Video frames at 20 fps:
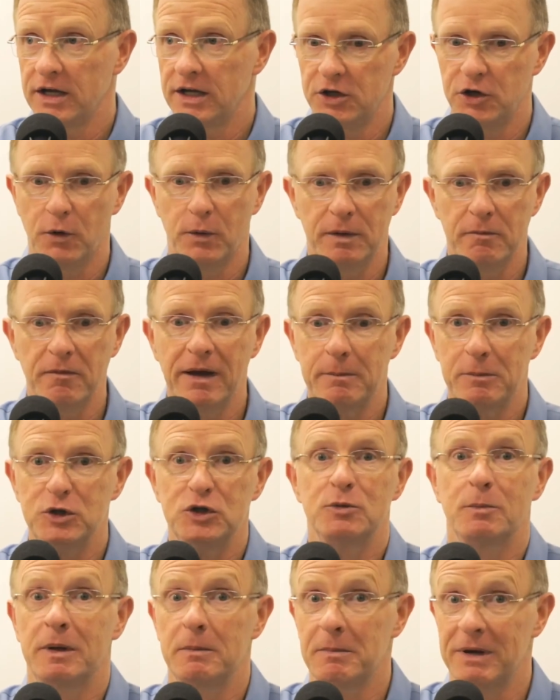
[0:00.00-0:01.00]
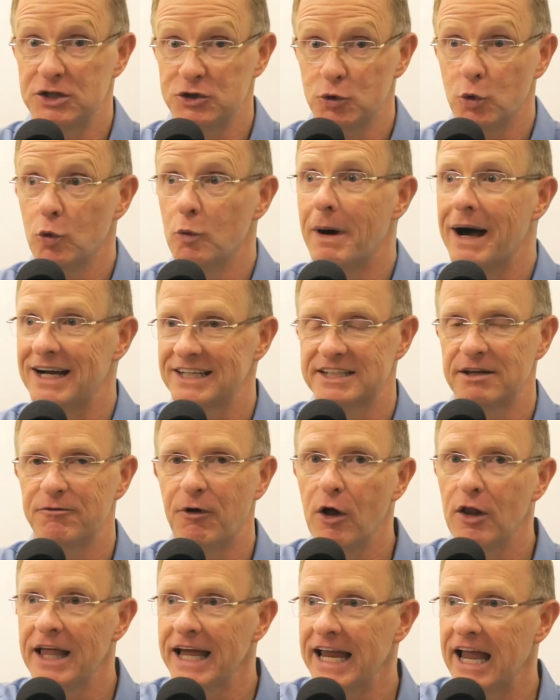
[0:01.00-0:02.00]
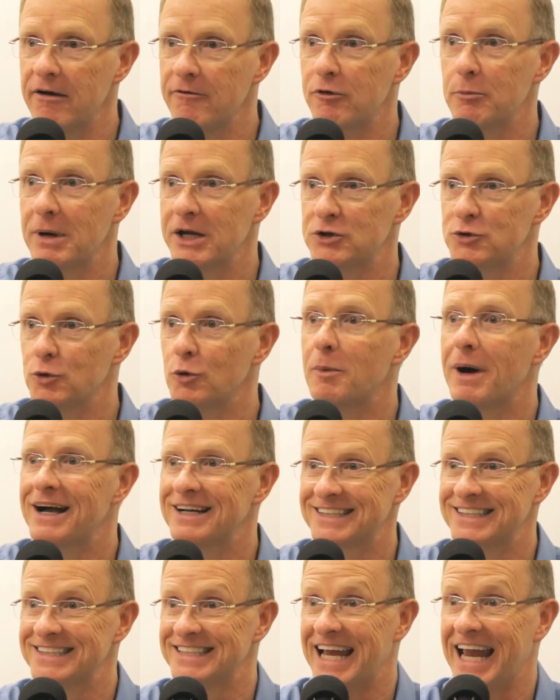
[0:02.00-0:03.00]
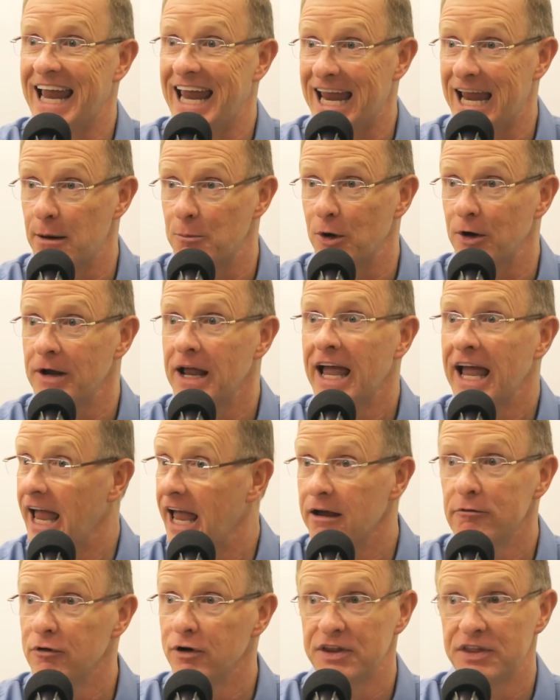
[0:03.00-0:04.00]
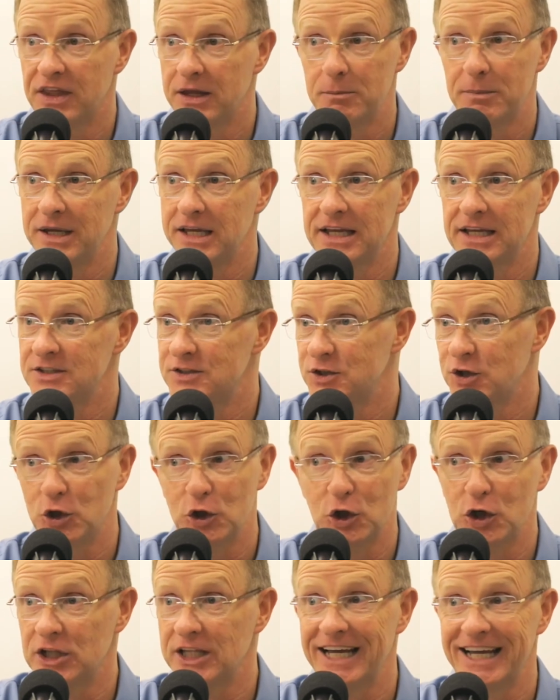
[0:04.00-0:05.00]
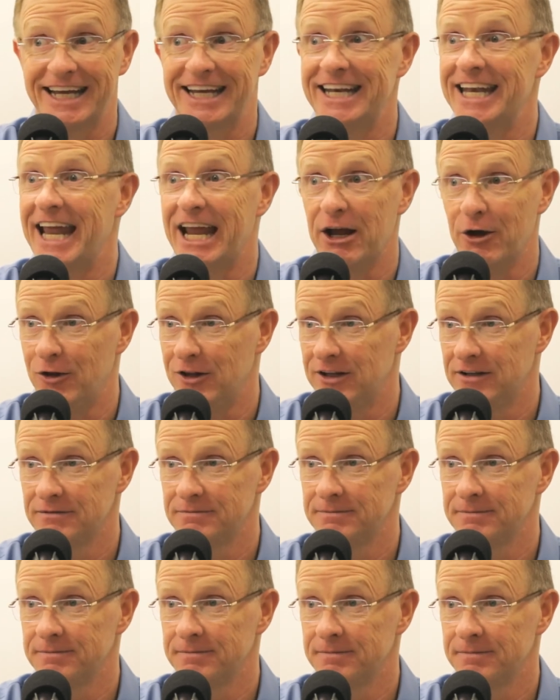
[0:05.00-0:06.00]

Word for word: You know, in my in my toolbox, if all I have in my toolbox is a hammer, everything begins to look like a nail. That's right.